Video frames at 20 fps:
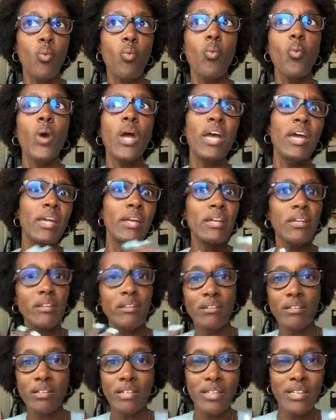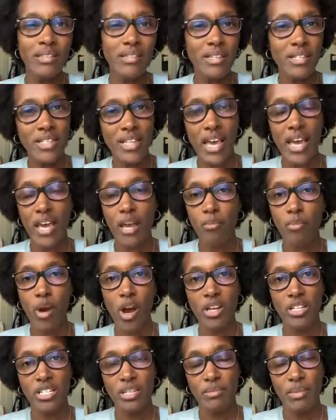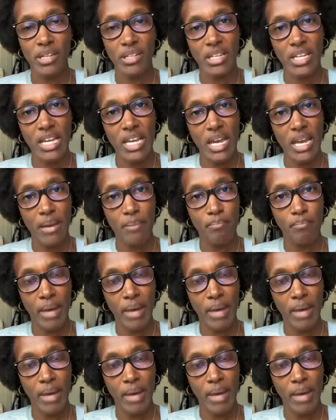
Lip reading: when in the day approximately